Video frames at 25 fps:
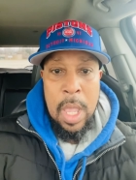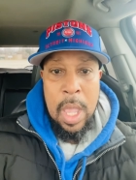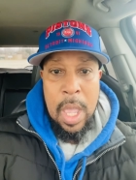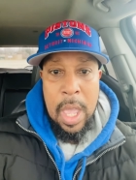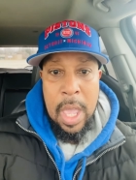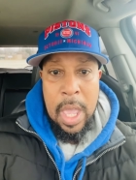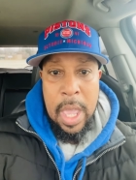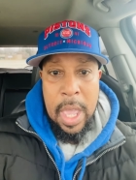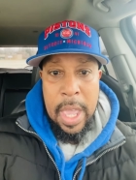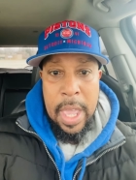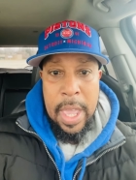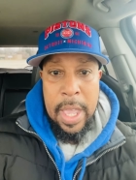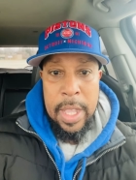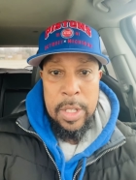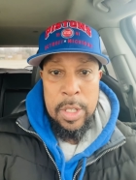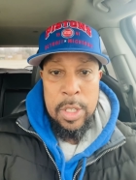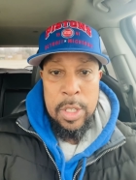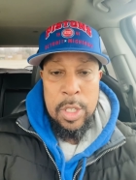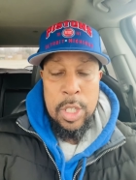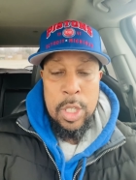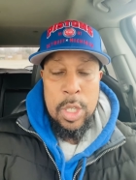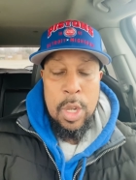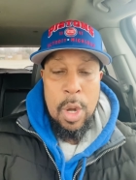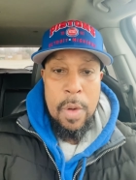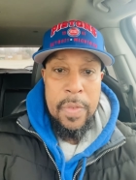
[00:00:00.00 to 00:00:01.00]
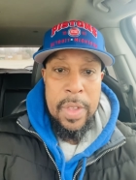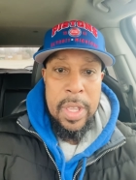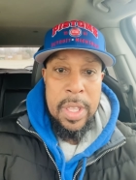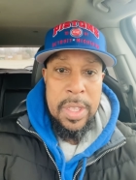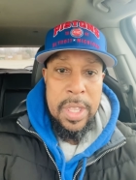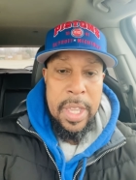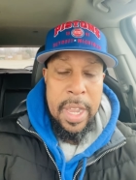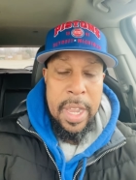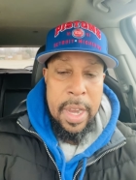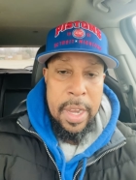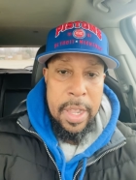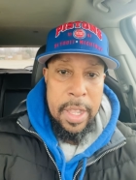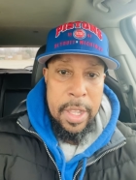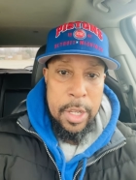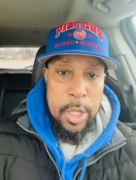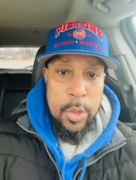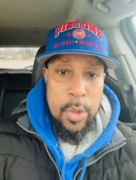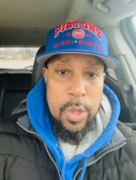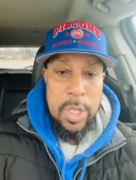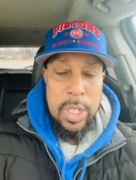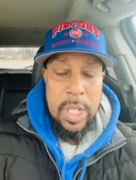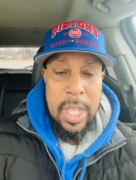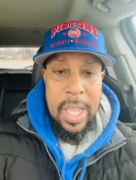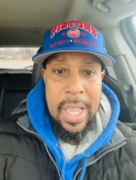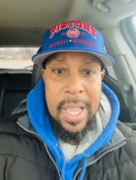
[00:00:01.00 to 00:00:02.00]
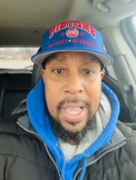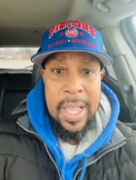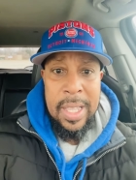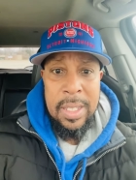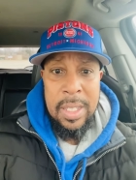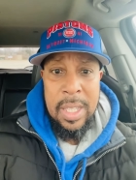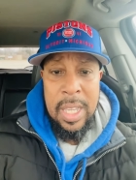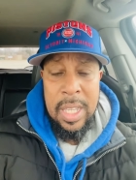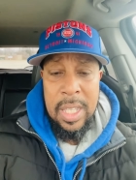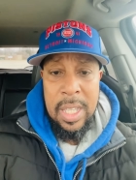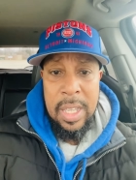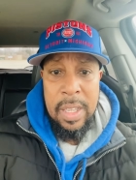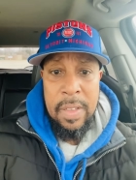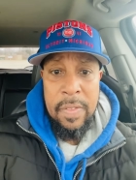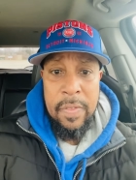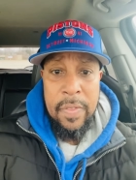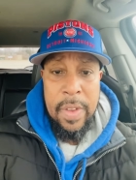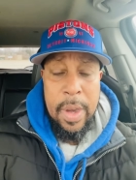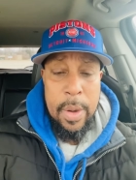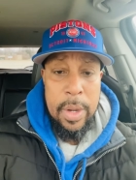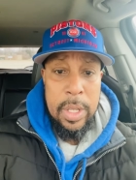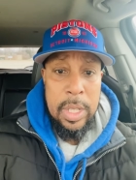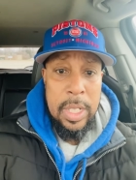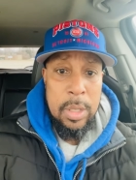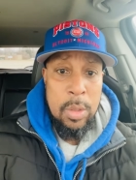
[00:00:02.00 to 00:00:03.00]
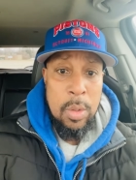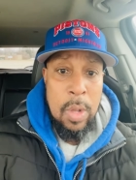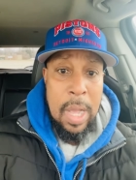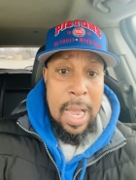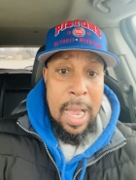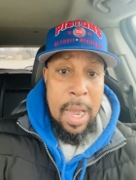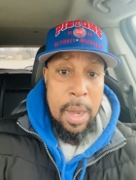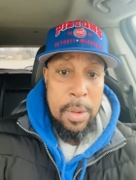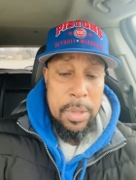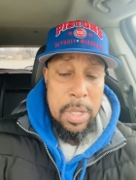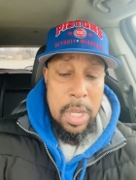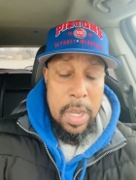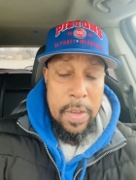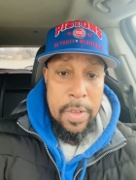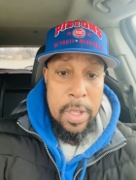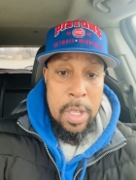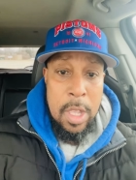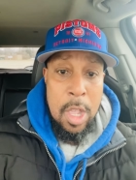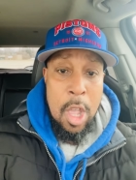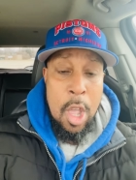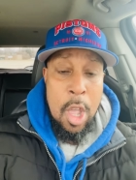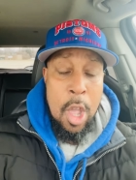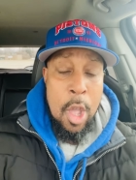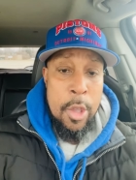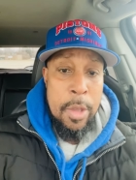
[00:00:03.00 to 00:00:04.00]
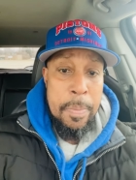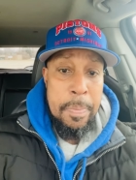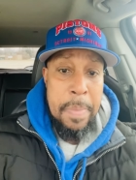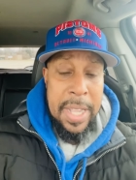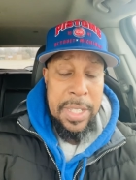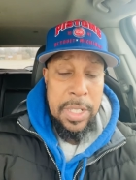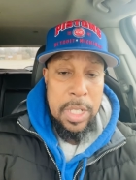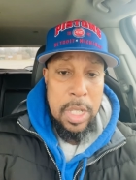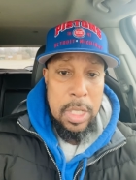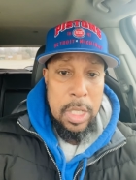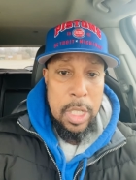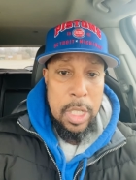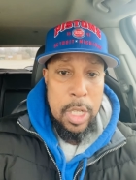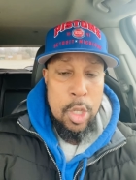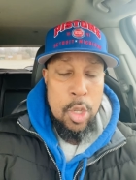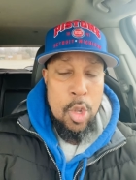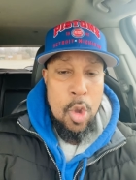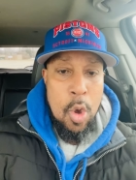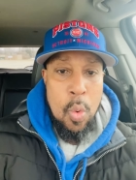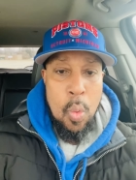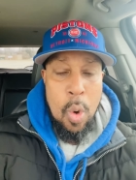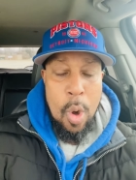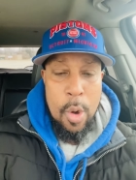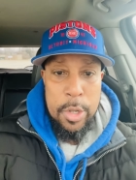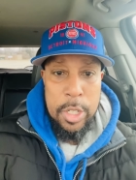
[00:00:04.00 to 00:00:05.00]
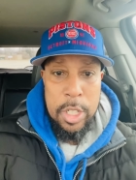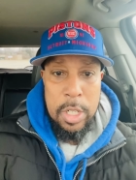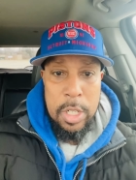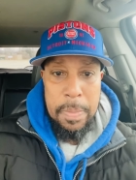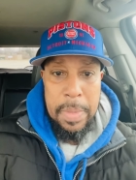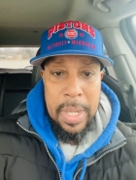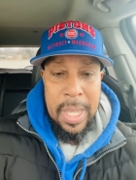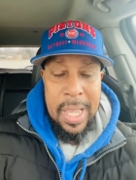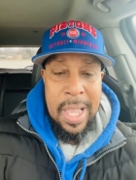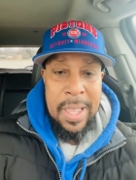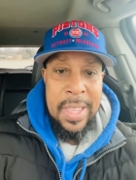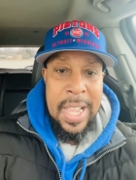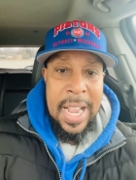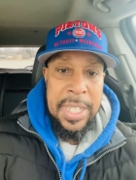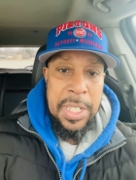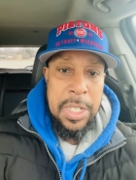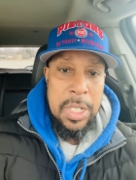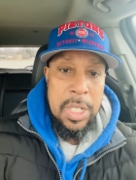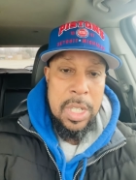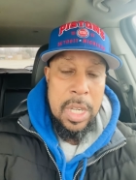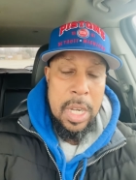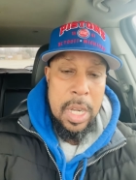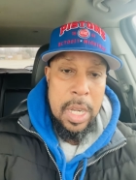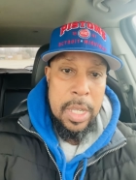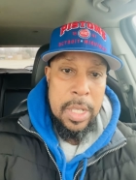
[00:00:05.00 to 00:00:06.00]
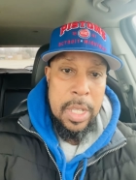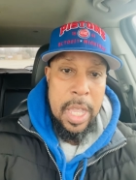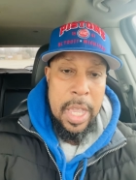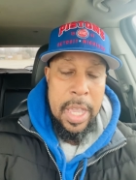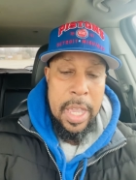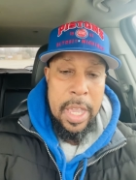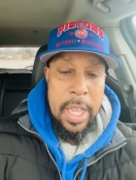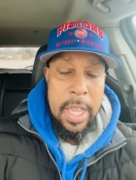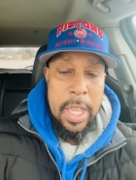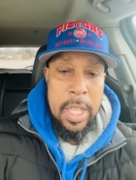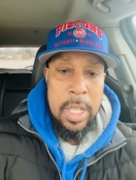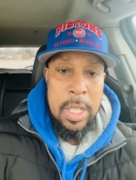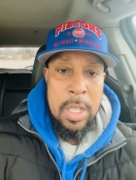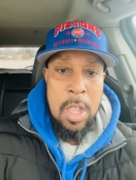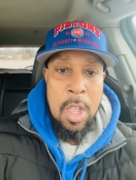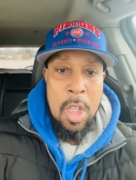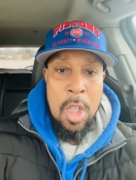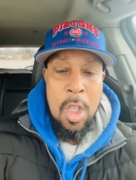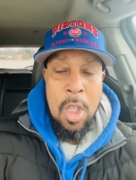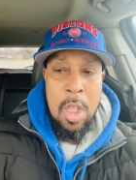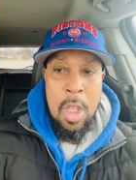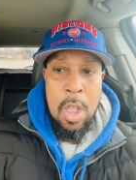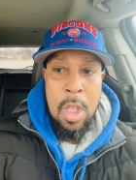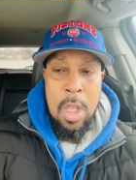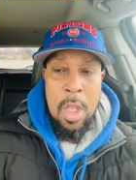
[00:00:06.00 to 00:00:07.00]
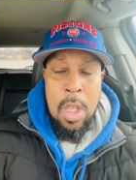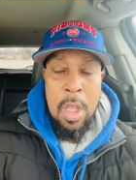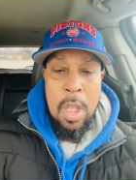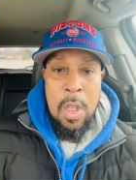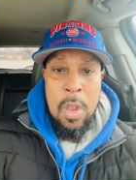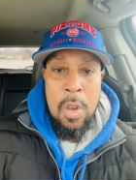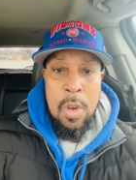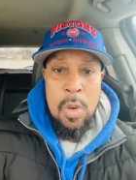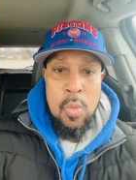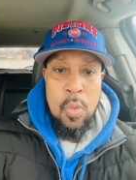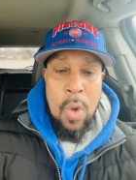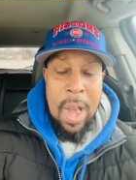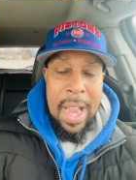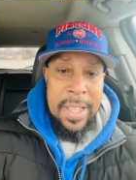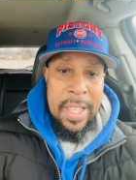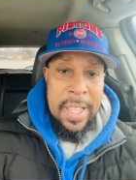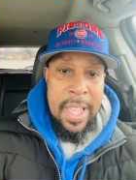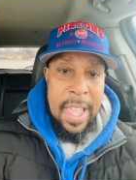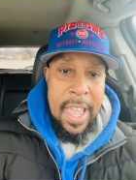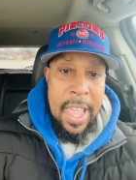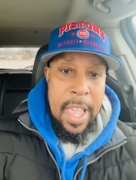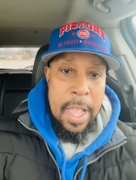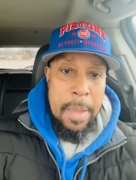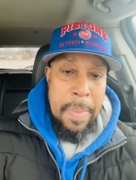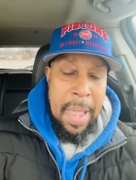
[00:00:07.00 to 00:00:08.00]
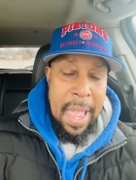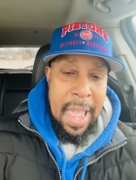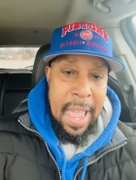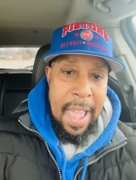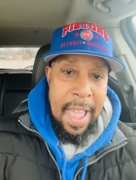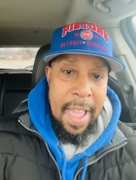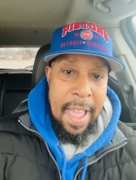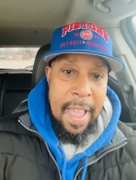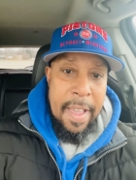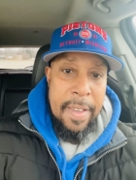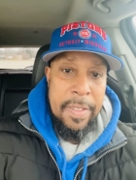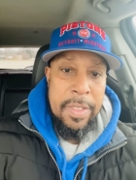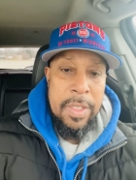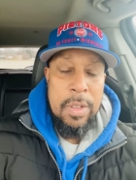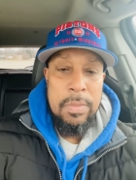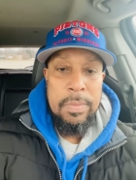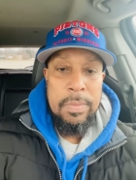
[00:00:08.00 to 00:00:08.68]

and serving their interests and getting very little out of it. Basically, you're worshiping, and that's done in right-hand path